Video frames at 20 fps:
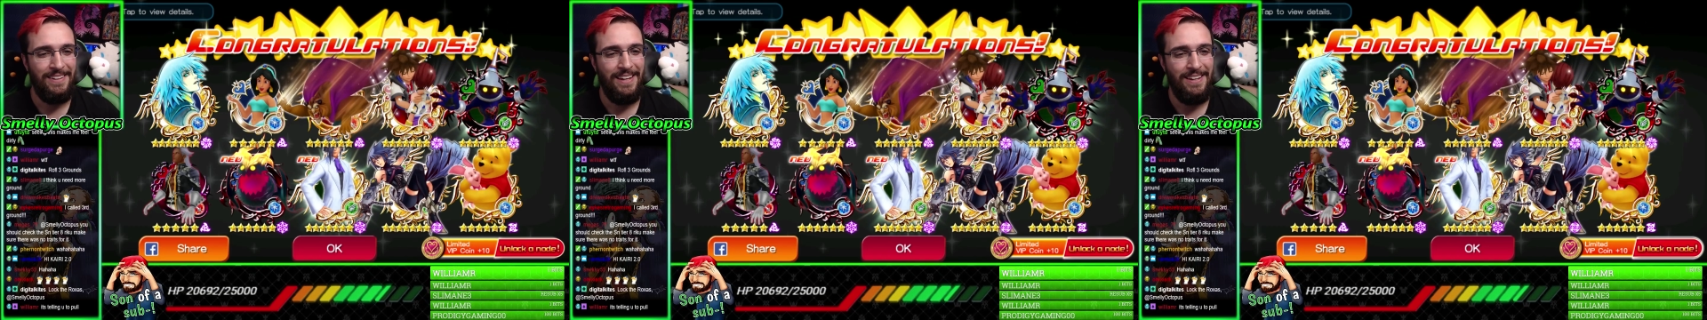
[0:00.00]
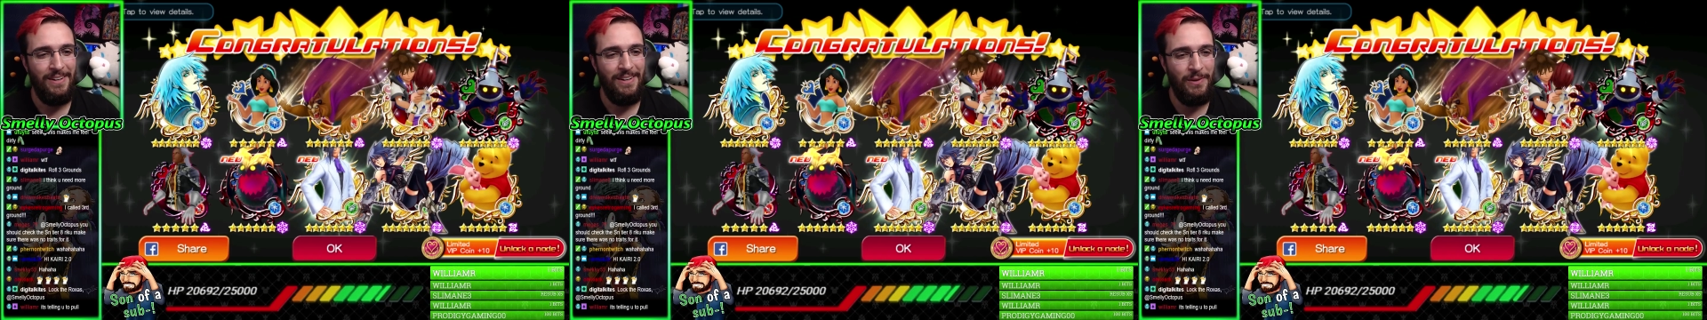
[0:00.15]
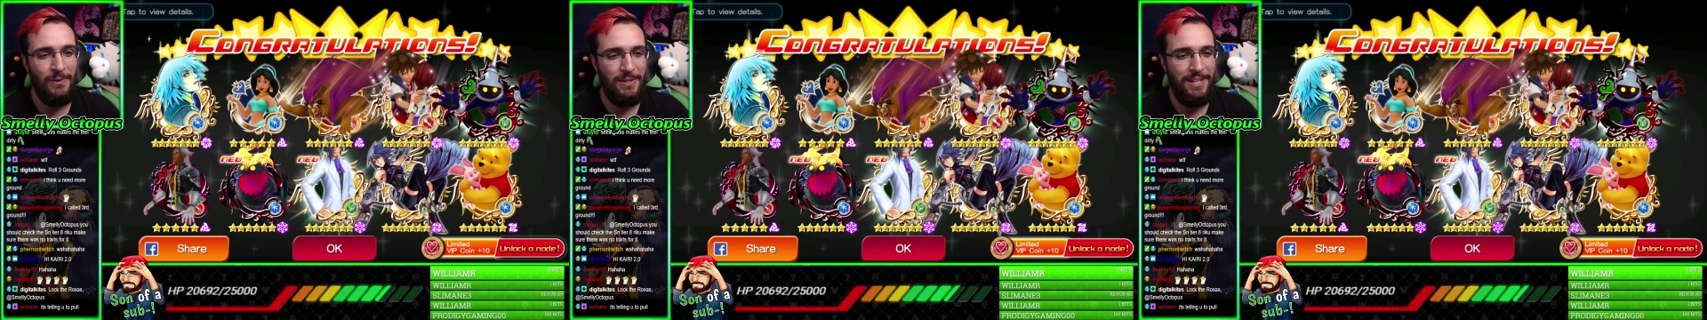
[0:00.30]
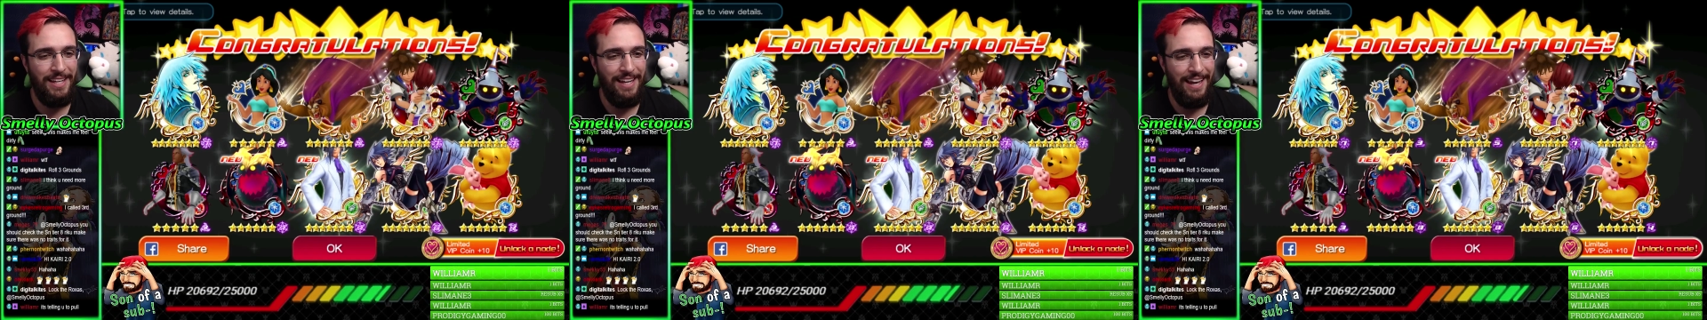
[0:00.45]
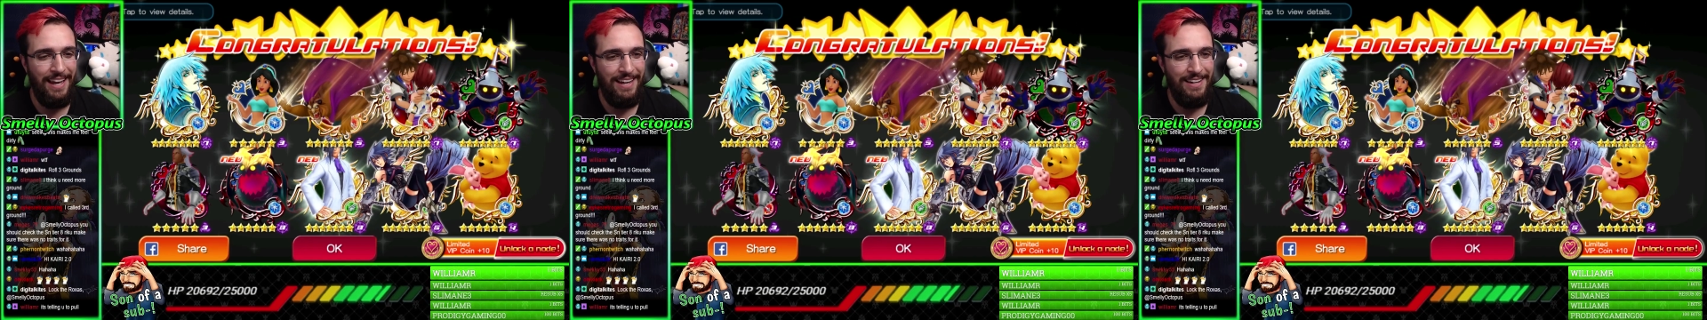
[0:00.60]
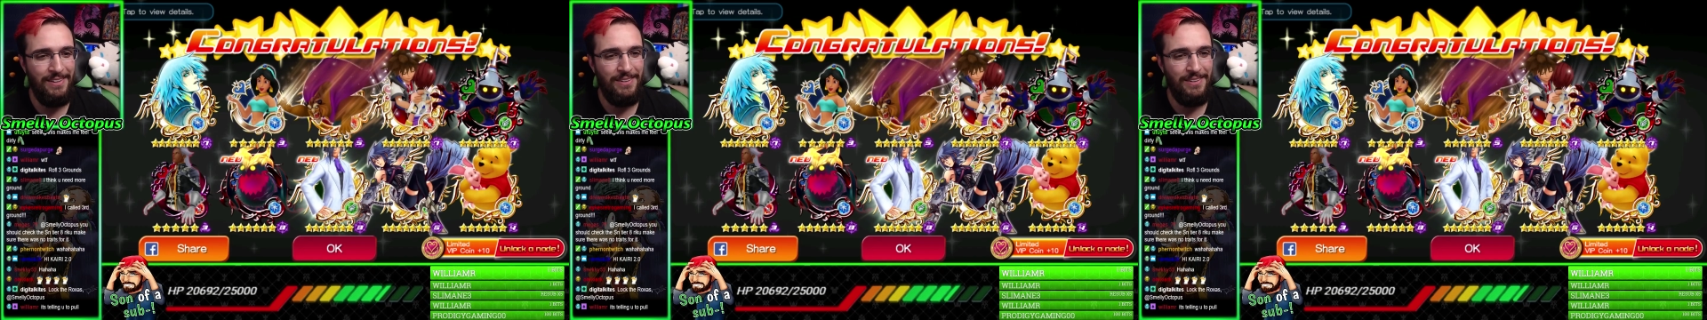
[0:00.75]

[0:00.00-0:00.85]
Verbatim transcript: Okay,